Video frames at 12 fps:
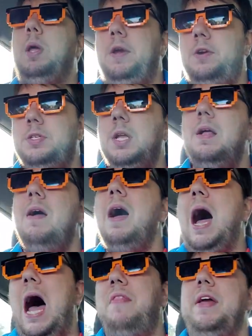players.
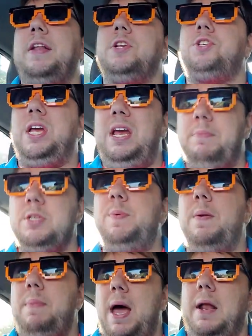I think the scheme has
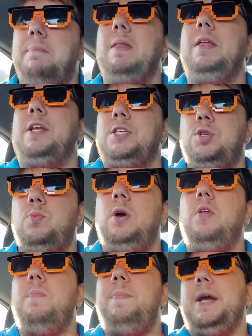been bad. And this is
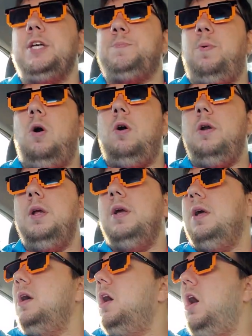where the biggest part
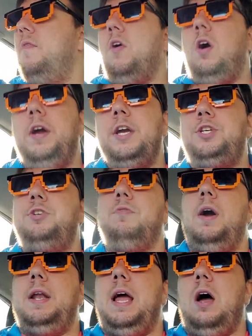of our issue
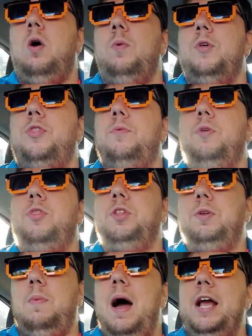right now with
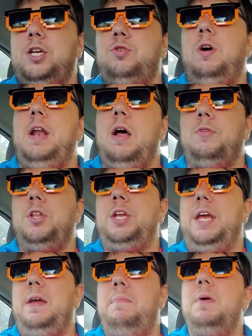the
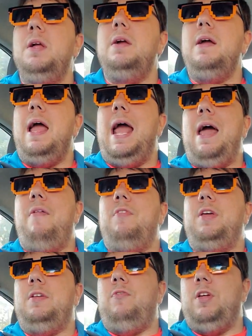team and
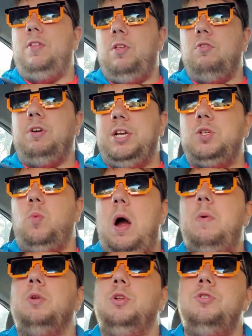the reason why
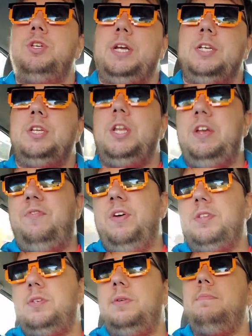we're losing is the
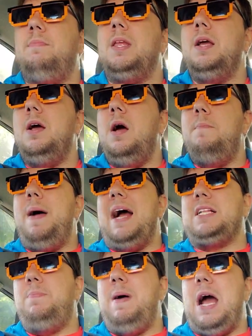defense.
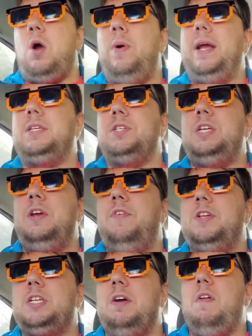Back-to-back weeks, this
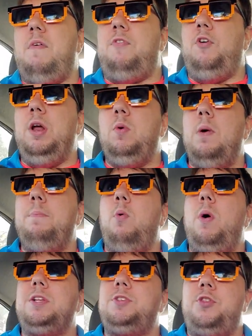defense has given up 31
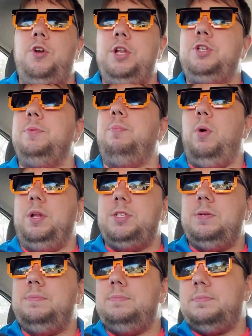points and 32 points.